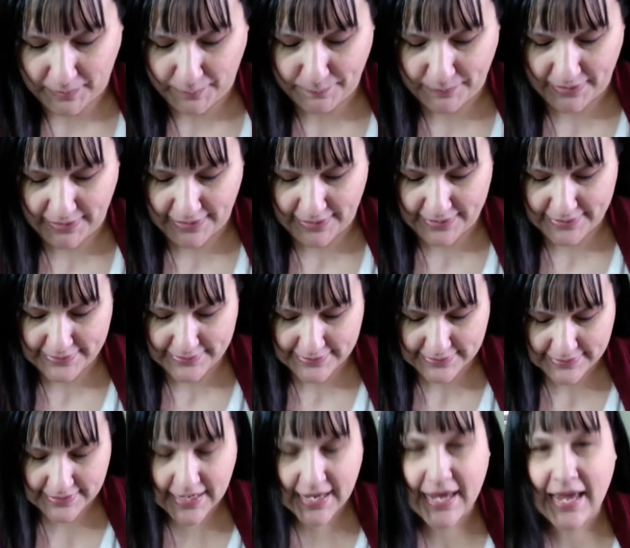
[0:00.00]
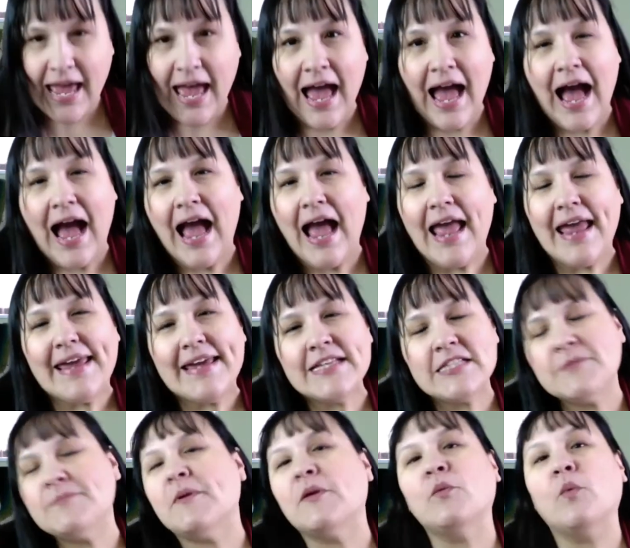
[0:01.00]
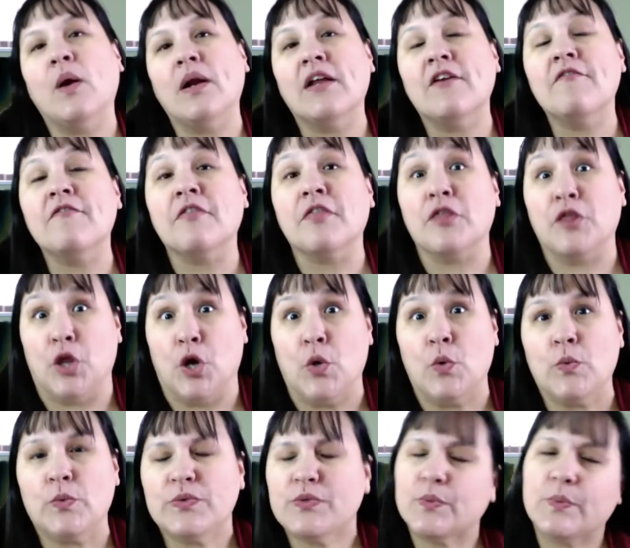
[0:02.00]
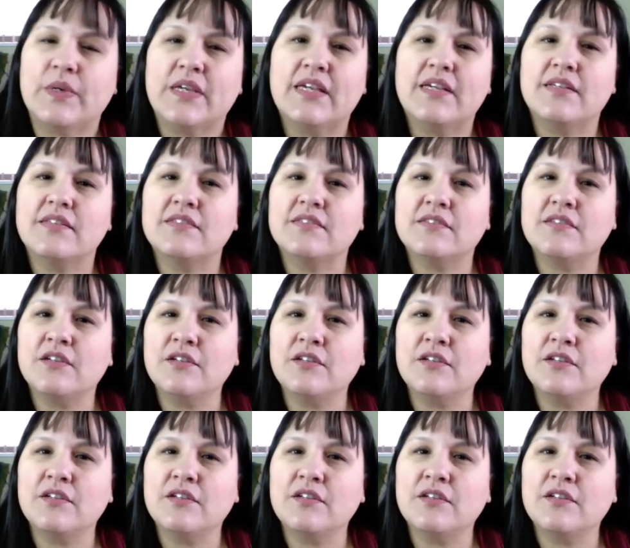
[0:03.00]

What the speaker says: because it's been one of those weeks.